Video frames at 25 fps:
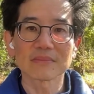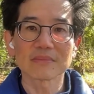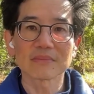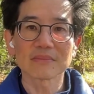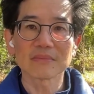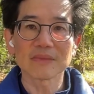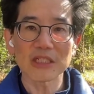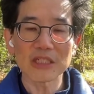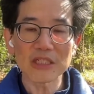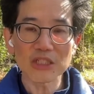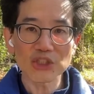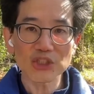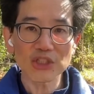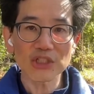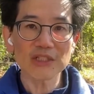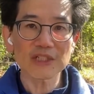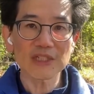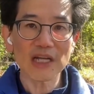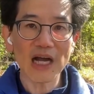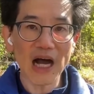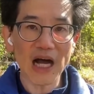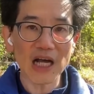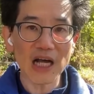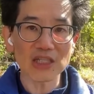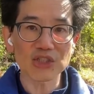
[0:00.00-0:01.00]
Teachers
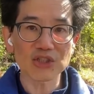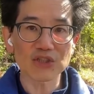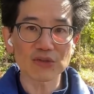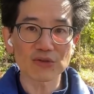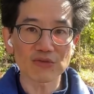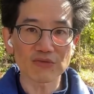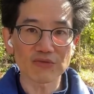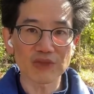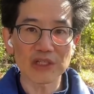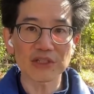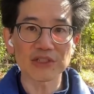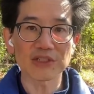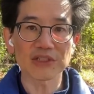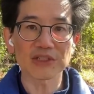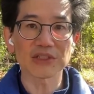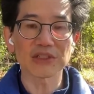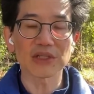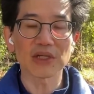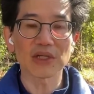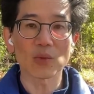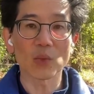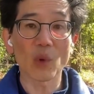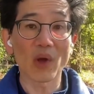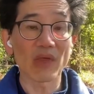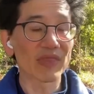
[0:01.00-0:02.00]
are asked to fix
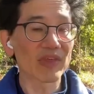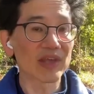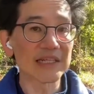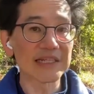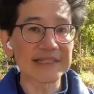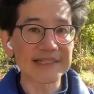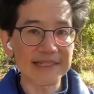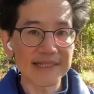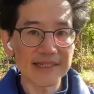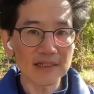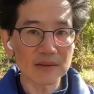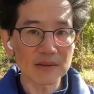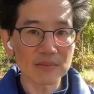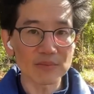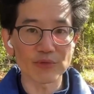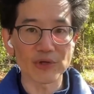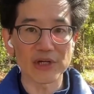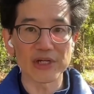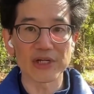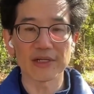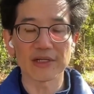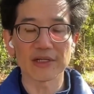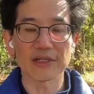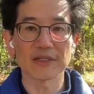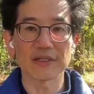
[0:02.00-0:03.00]
what they didn't break,
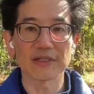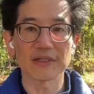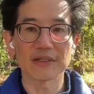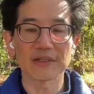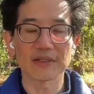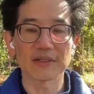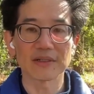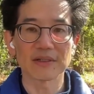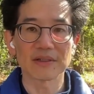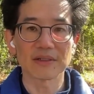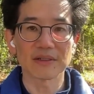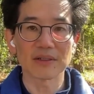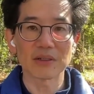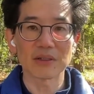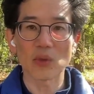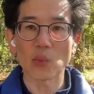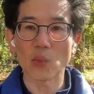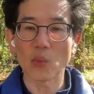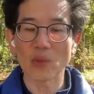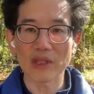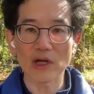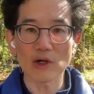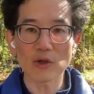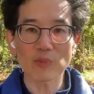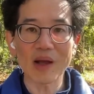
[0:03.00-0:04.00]

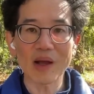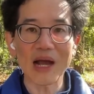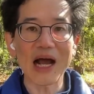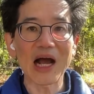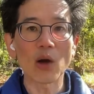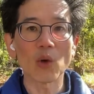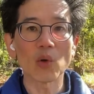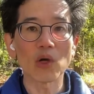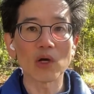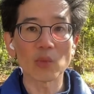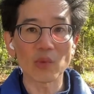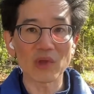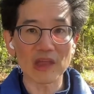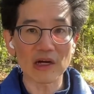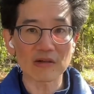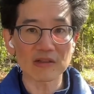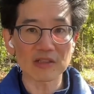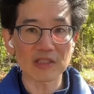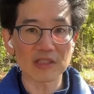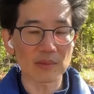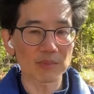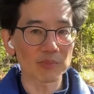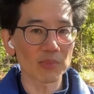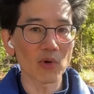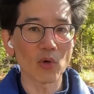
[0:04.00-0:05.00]
without power, without
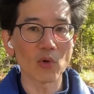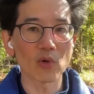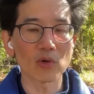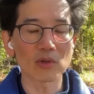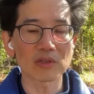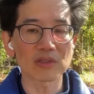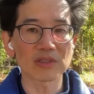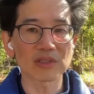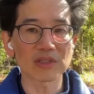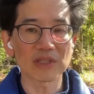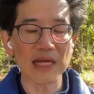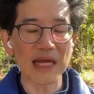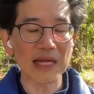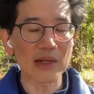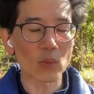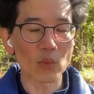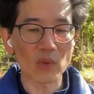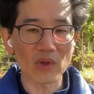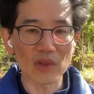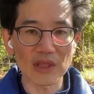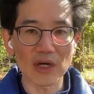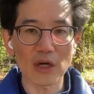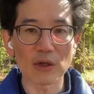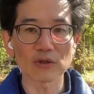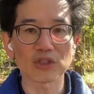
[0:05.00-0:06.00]
support, and
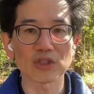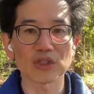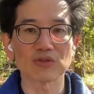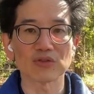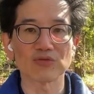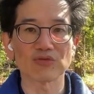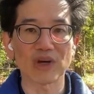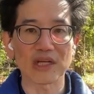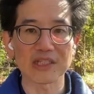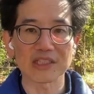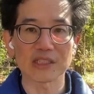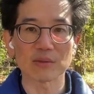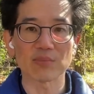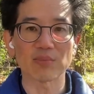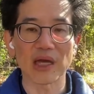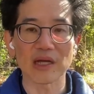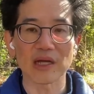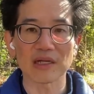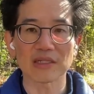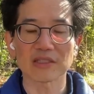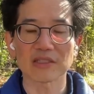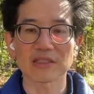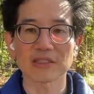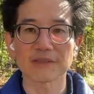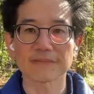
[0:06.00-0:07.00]
without
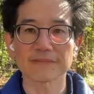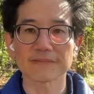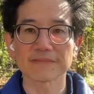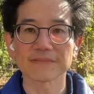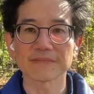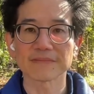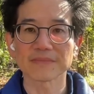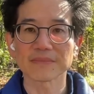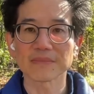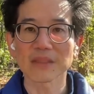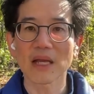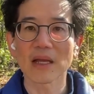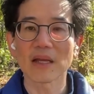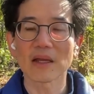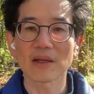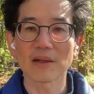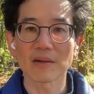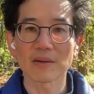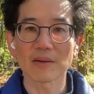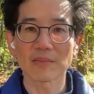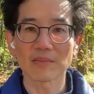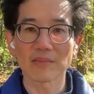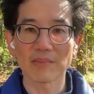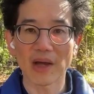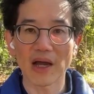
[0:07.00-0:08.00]
respect.
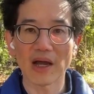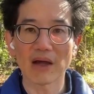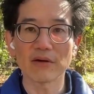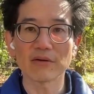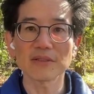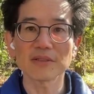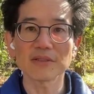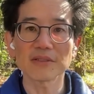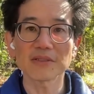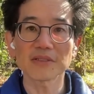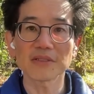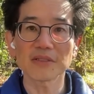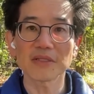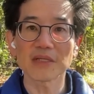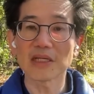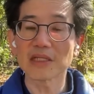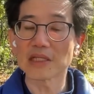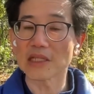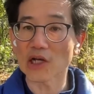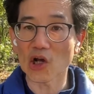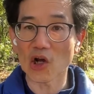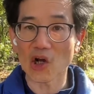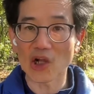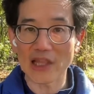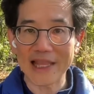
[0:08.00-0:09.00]
Parents, the
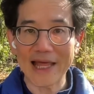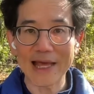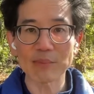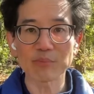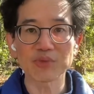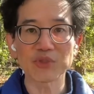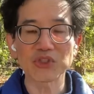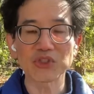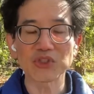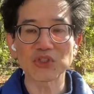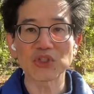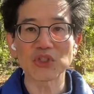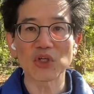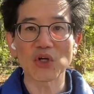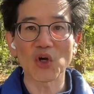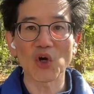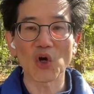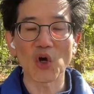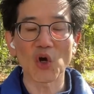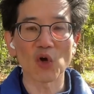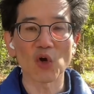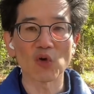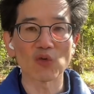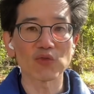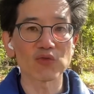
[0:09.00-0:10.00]
collapse
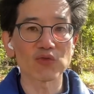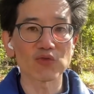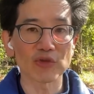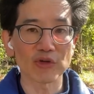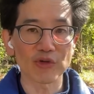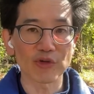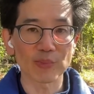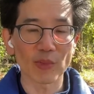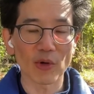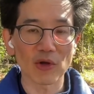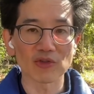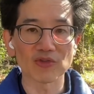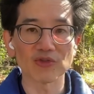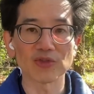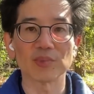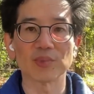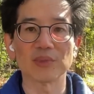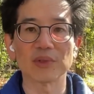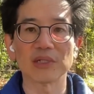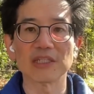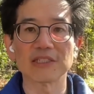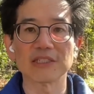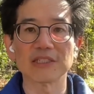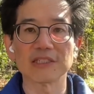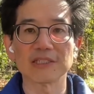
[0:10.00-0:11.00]
of
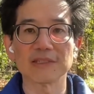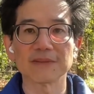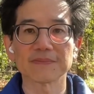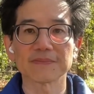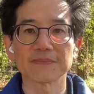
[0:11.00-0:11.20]
responsibility.